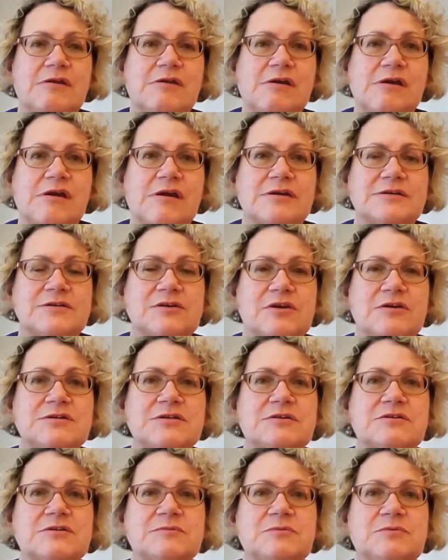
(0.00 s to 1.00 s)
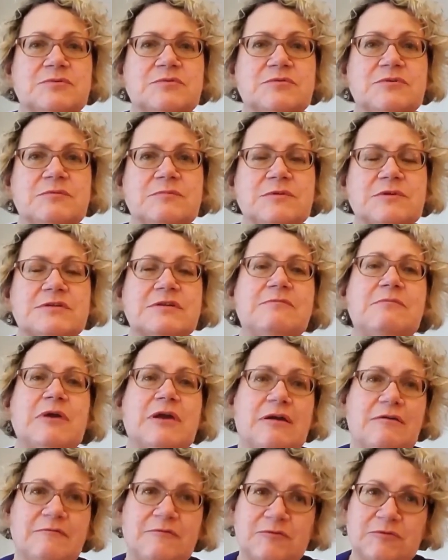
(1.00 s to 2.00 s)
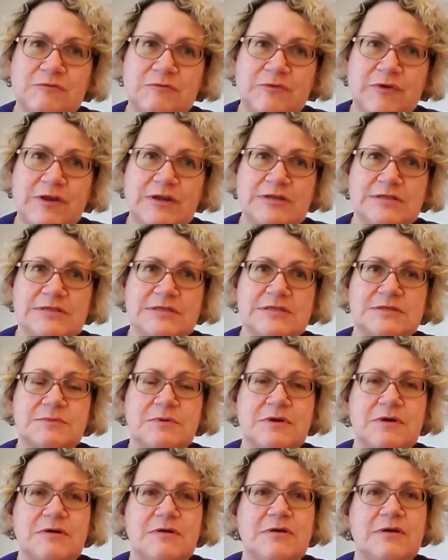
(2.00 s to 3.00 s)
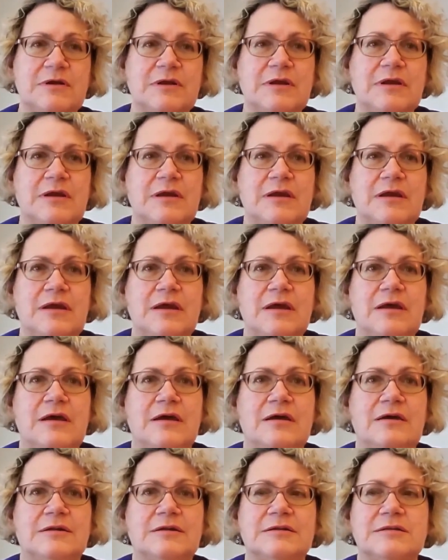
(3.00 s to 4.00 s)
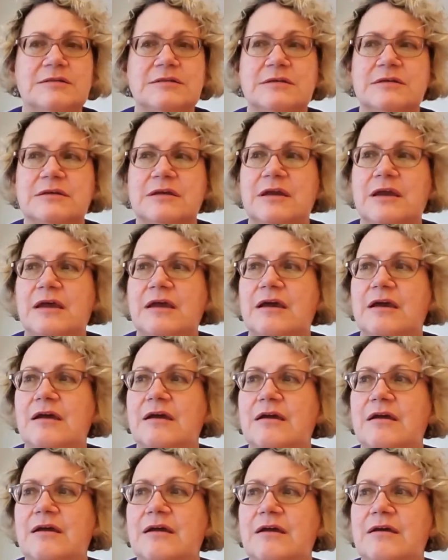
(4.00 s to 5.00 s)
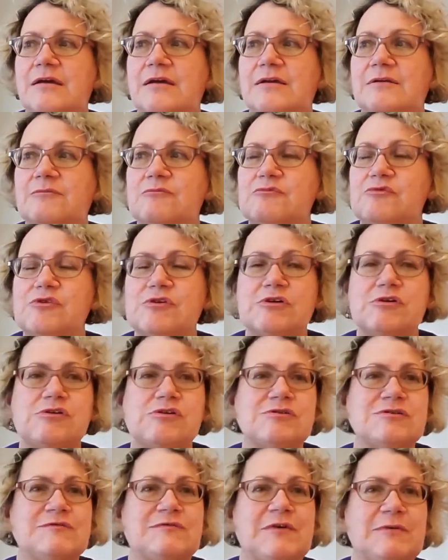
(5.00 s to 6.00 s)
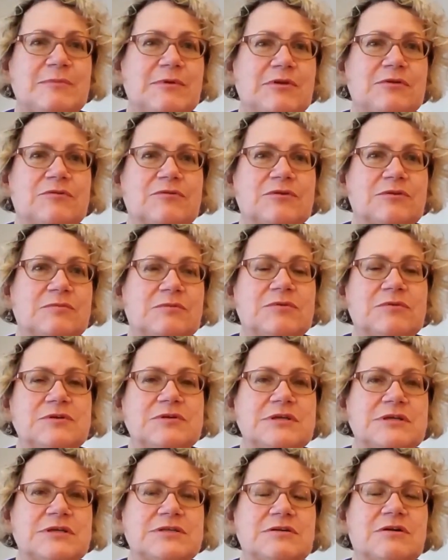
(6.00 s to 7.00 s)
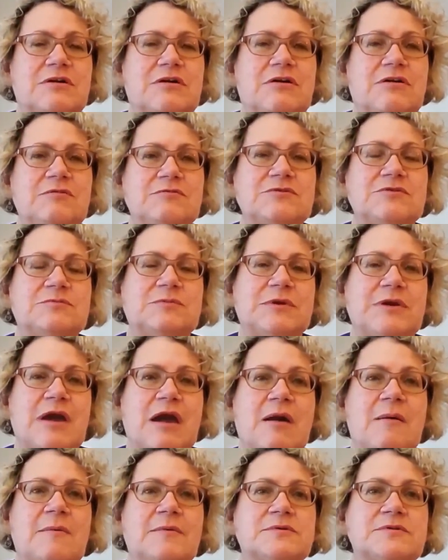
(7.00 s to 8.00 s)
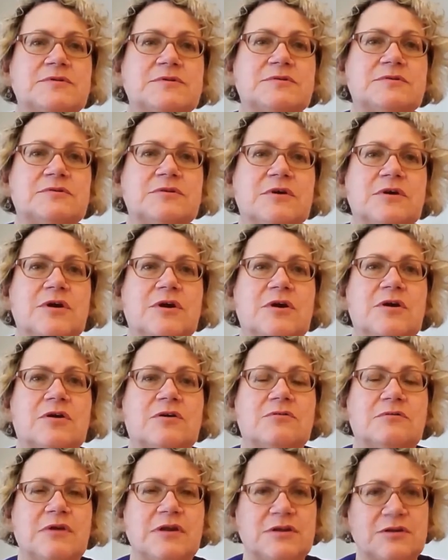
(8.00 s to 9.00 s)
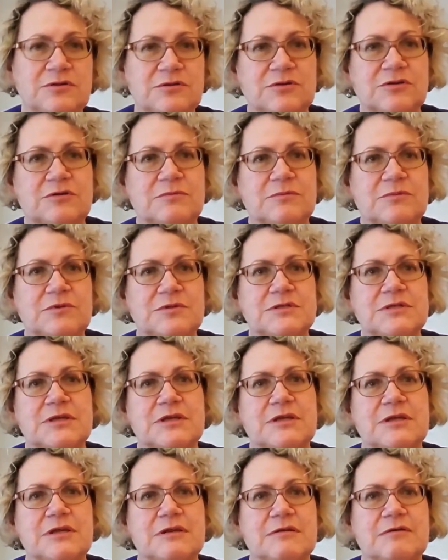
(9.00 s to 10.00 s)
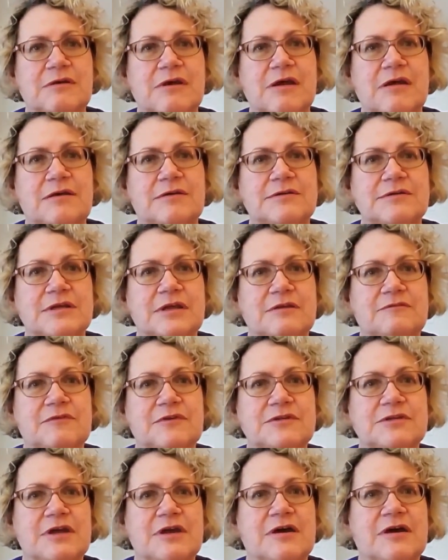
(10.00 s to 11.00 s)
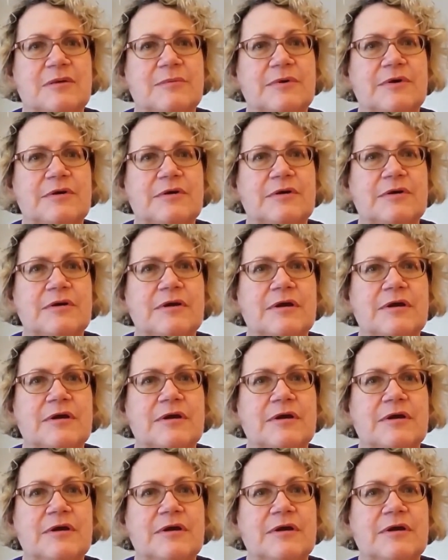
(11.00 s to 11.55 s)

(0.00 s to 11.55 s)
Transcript: as a small group, because they've become good friends as well. And you develop a little community, so I hope to be able to create a new community down at Victor Harbour